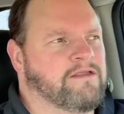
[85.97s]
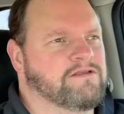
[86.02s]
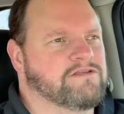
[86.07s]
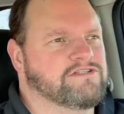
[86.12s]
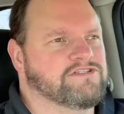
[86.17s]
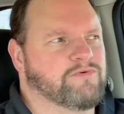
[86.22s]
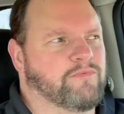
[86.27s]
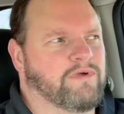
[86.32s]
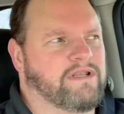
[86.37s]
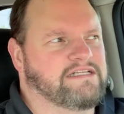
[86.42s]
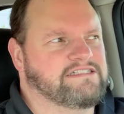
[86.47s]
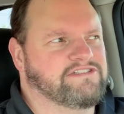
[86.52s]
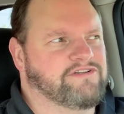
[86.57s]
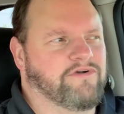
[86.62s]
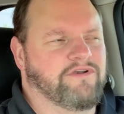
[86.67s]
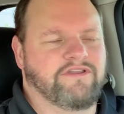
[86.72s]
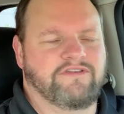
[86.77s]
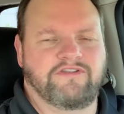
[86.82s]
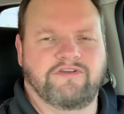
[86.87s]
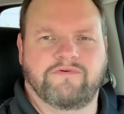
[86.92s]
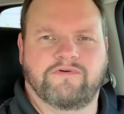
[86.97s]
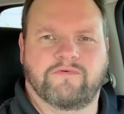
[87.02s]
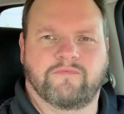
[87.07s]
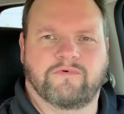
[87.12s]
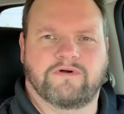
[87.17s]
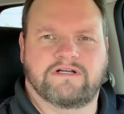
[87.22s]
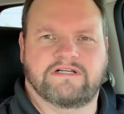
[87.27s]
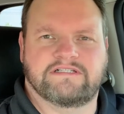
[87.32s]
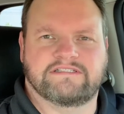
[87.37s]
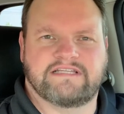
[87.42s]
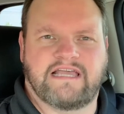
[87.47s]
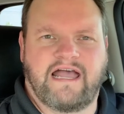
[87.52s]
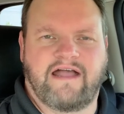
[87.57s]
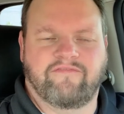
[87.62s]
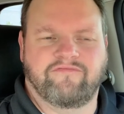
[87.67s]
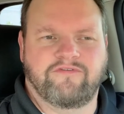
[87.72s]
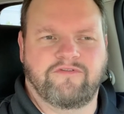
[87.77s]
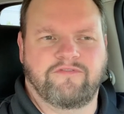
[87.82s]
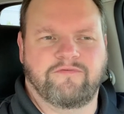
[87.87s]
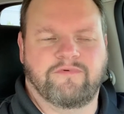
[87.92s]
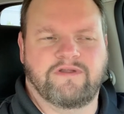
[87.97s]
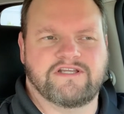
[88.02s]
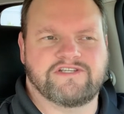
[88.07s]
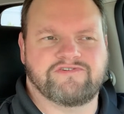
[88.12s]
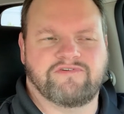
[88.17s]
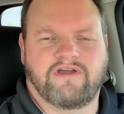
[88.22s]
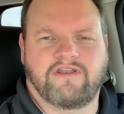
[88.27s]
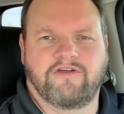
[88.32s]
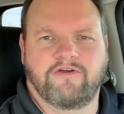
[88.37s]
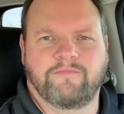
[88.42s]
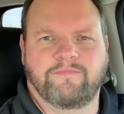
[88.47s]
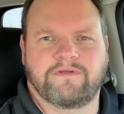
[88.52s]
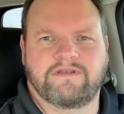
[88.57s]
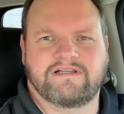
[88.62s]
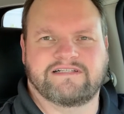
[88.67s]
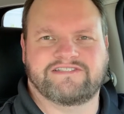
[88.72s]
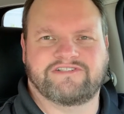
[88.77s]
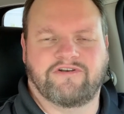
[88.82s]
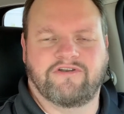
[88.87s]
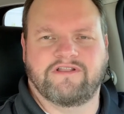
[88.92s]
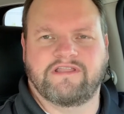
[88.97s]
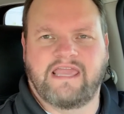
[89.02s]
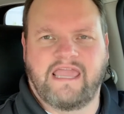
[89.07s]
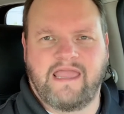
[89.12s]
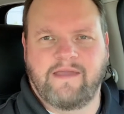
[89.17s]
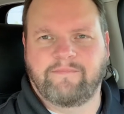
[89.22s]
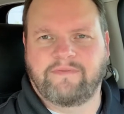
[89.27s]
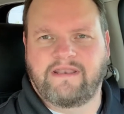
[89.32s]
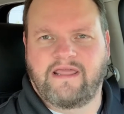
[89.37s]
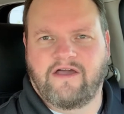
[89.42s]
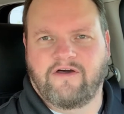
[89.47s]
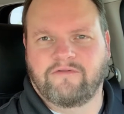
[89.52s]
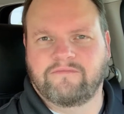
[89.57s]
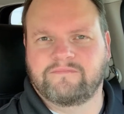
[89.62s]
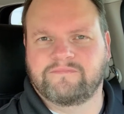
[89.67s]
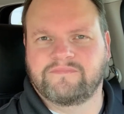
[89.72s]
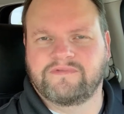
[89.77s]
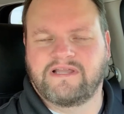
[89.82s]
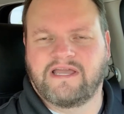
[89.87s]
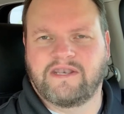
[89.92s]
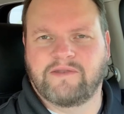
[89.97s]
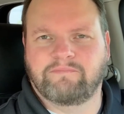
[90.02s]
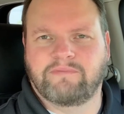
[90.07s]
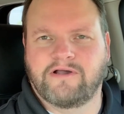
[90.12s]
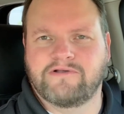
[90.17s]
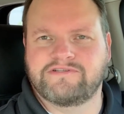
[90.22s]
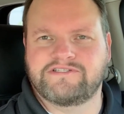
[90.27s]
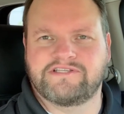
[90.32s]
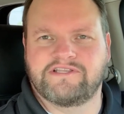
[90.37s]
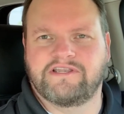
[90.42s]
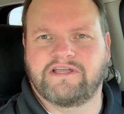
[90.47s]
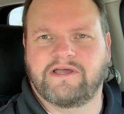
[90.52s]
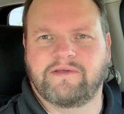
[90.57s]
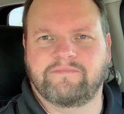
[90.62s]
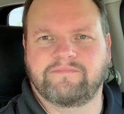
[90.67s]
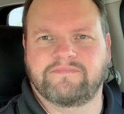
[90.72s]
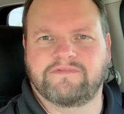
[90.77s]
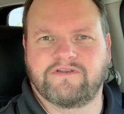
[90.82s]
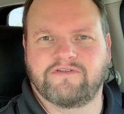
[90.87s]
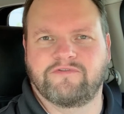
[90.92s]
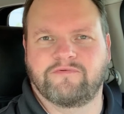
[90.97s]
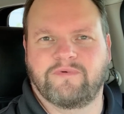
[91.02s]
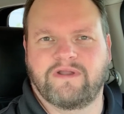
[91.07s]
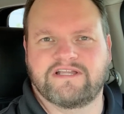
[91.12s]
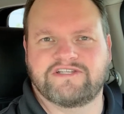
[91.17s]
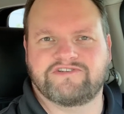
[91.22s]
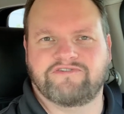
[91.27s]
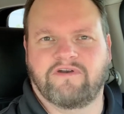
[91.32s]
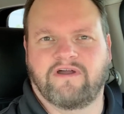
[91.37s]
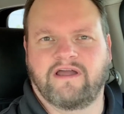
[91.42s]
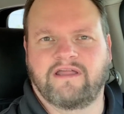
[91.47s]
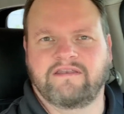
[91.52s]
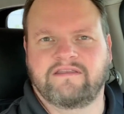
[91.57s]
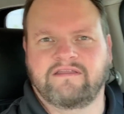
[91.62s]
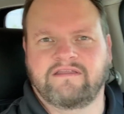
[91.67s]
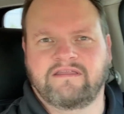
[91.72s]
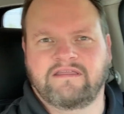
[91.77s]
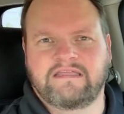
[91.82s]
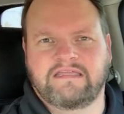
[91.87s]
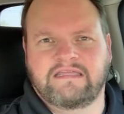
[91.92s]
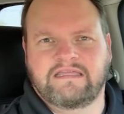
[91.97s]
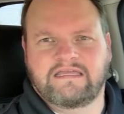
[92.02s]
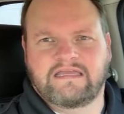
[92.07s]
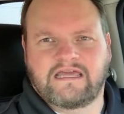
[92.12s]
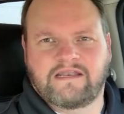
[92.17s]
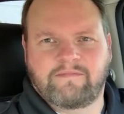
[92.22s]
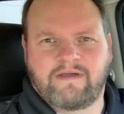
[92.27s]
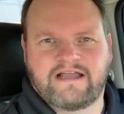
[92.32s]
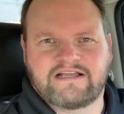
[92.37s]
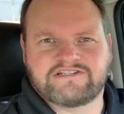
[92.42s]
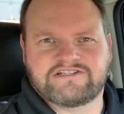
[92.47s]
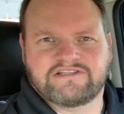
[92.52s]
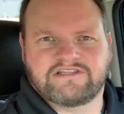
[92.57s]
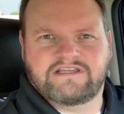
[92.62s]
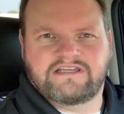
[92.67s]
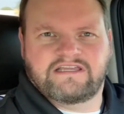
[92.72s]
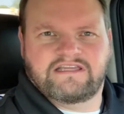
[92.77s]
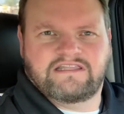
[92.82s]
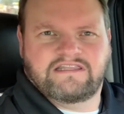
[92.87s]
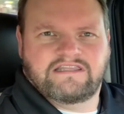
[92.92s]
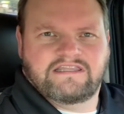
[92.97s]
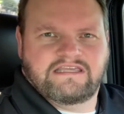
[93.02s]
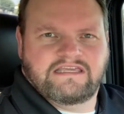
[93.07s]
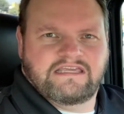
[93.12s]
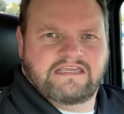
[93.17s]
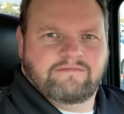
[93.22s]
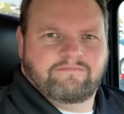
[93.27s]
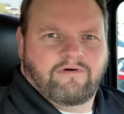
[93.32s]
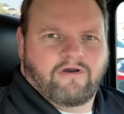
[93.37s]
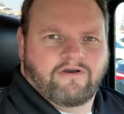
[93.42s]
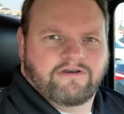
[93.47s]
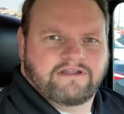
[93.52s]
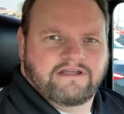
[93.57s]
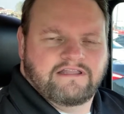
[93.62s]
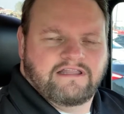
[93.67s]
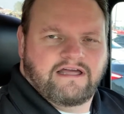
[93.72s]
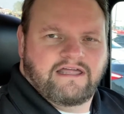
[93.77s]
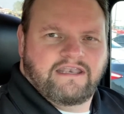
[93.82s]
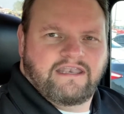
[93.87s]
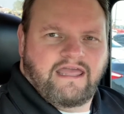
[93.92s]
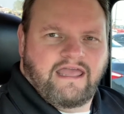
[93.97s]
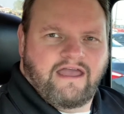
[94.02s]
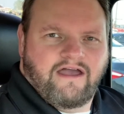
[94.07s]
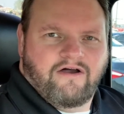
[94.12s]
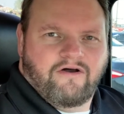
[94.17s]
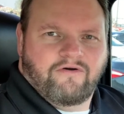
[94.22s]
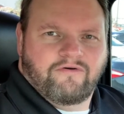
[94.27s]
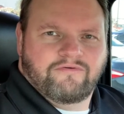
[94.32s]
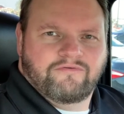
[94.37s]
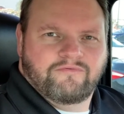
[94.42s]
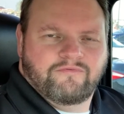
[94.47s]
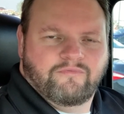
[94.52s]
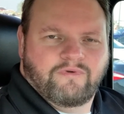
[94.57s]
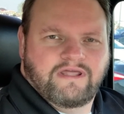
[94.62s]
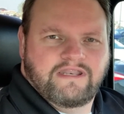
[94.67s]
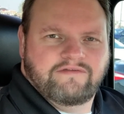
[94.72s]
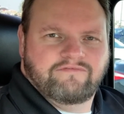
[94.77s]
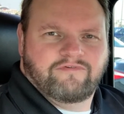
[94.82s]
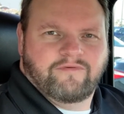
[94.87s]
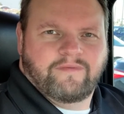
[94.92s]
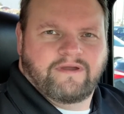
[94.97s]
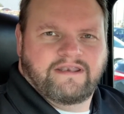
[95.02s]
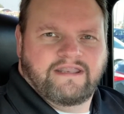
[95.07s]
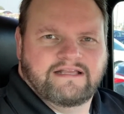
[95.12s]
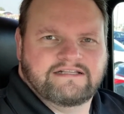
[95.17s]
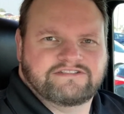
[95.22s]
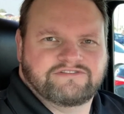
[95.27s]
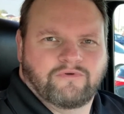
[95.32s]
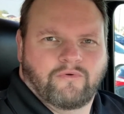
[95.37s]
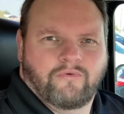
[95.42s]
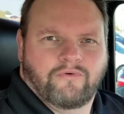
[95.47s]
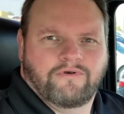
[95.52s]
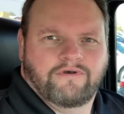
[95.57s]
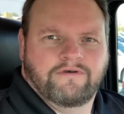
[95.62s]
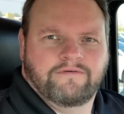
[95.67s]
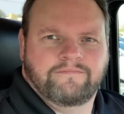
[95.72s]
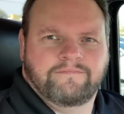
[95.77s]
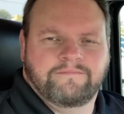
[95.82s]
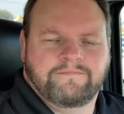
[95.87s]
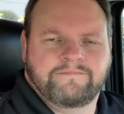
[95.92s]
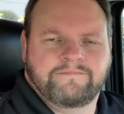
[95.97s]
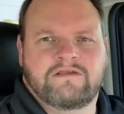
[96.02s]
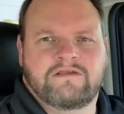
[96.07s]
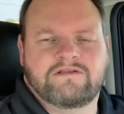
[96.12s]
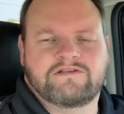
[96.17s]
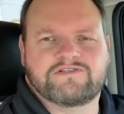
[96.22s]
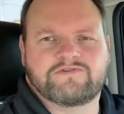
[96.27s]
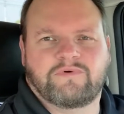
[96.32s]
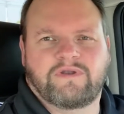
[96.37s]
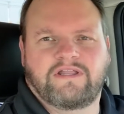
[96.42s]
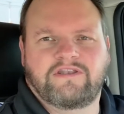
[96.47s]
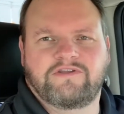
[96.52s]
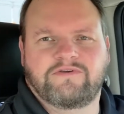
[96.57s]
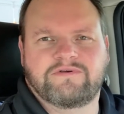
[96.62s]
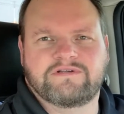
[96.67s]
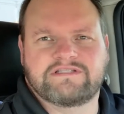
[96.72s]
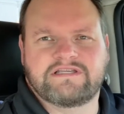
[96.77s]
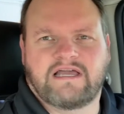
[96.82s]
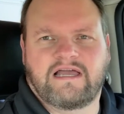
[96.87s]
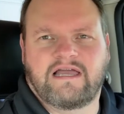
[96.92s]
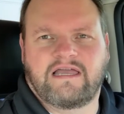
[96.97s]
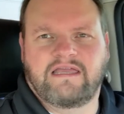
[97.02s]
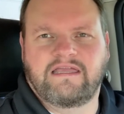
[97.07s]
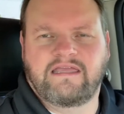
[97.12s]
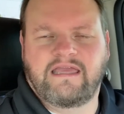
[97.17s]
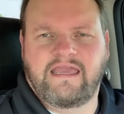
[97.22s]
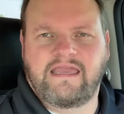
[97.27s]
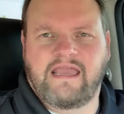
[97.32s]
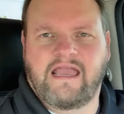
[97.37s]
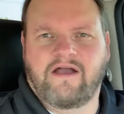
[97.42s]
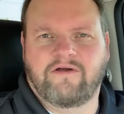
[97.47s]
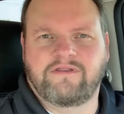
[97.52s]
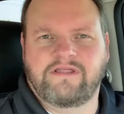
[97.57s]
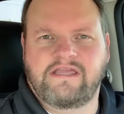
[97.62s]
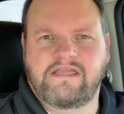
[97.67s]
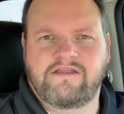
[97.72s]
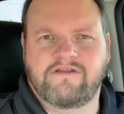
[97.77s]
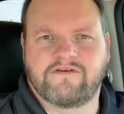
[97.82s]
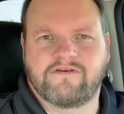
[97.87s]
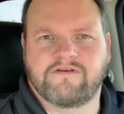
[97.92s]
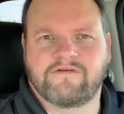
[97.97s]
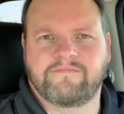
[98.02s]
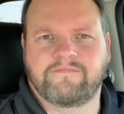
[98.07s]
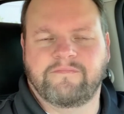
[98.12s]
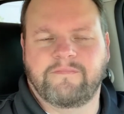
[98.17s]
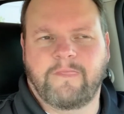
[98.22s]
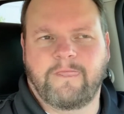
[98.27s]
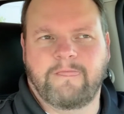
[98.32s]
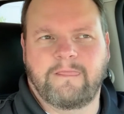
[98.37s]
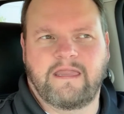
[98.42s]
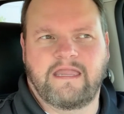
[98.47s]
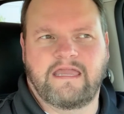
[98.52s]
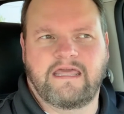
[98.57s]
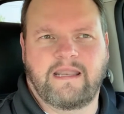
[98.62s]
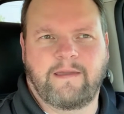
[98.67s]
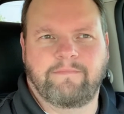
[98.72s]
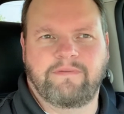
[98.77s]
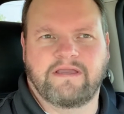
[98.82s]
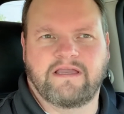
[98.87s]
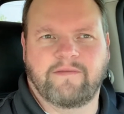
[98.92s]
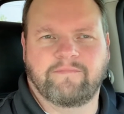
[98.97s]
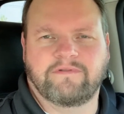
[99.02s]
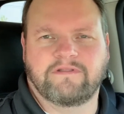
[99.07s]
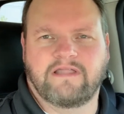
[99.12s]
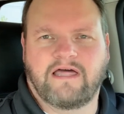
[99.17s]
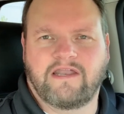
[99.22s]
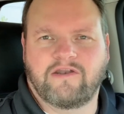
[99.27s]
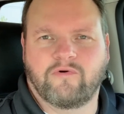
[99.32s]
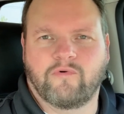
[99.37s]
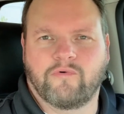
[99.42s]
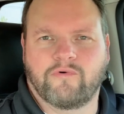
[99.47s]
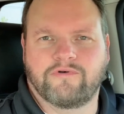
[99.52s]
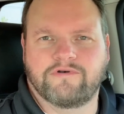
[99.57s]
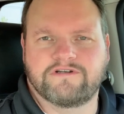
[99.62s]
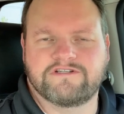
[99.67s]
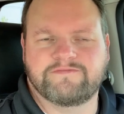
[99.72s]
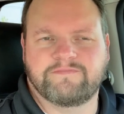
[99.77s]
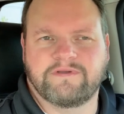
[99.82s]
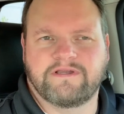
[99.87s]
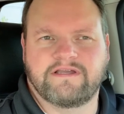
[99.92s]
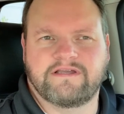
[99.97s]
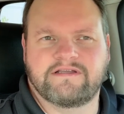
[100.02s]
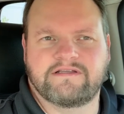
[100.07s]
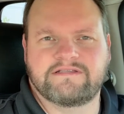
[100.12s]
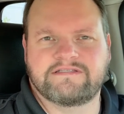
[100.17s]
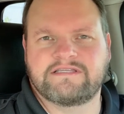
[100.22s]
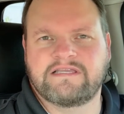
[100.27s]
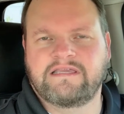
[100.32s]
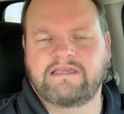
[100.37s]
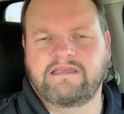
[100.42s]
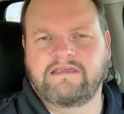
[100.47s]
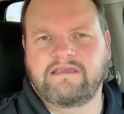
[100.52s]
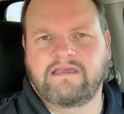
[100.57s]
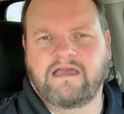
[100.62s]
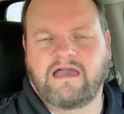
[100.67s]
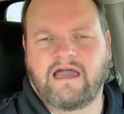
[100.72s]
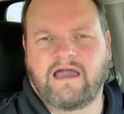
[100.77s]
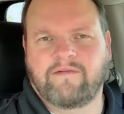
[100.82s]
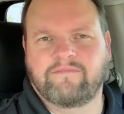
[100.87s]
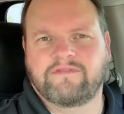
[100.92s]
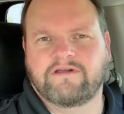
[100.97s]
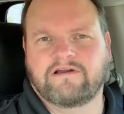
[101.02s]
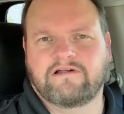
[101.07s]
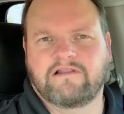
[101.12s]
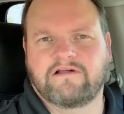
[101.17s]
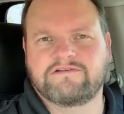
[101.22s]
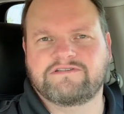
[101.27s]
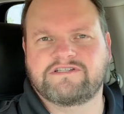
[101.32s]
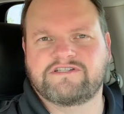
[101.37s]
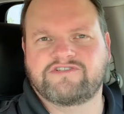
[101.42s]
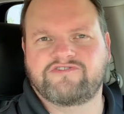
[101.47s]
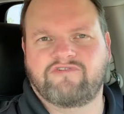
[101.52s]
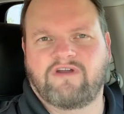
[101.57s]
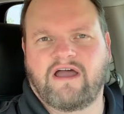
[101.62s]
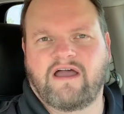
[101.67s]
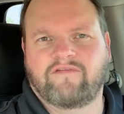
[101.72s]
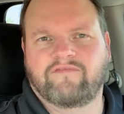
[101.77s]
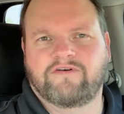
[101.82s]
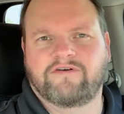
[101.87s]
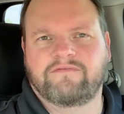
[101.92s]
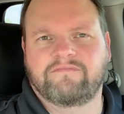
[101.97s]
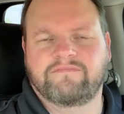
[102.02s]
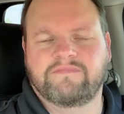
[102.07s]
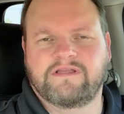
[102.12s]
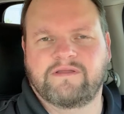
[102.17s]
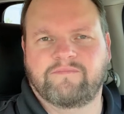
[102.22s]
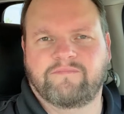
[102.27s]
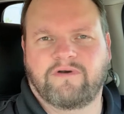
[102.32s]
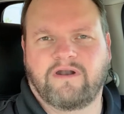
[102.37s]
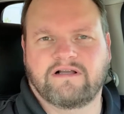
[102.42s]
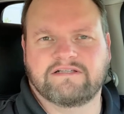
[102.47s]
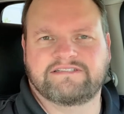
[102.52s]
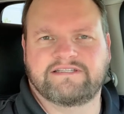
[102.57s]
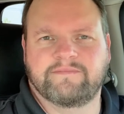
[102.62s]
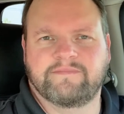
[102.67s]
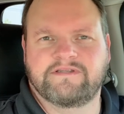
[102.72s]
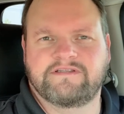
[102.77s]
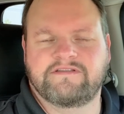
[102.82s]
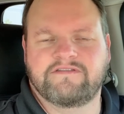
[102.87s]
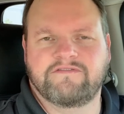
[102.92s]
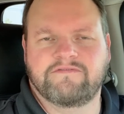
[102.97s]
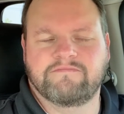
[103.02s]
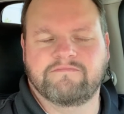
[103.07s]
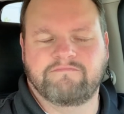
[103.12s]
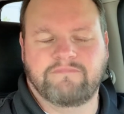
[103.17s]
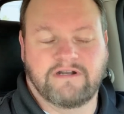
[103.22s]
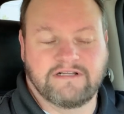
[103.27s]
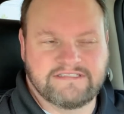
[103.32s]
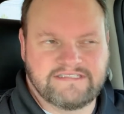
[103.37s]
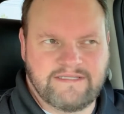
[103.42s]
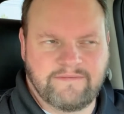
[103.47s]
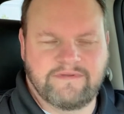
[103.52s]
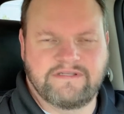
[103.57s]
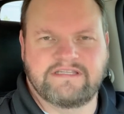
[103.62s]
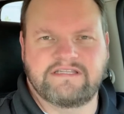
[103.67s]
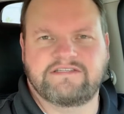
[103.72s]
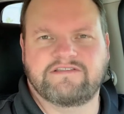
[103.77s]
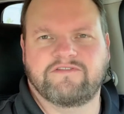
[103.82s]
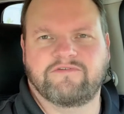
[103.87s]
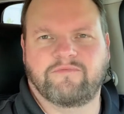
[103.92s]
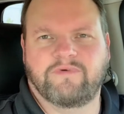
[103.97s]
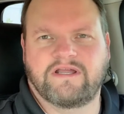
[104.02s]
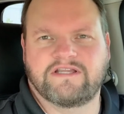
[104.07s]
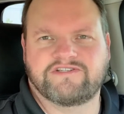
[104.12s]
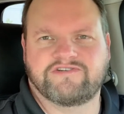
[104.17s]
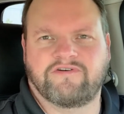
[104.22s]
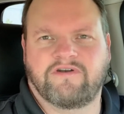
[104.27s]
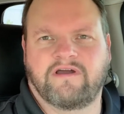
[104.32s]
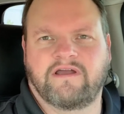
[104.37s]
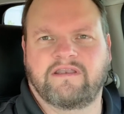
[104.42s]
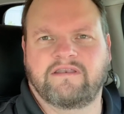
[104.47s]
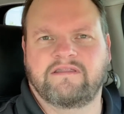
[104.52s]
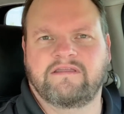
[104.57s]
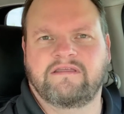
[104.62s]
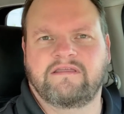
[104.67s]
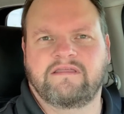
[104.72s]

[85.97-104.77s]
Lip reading: So what I started doing was, after the restaurant opened, I started camping out, kind of posting up near the restaurant. And I'm actually in the parking lot now, waiting for my next order. So what I do is I hang out here and I pick up a lot of orders because I'm the closest driver in proximity to the restaurant.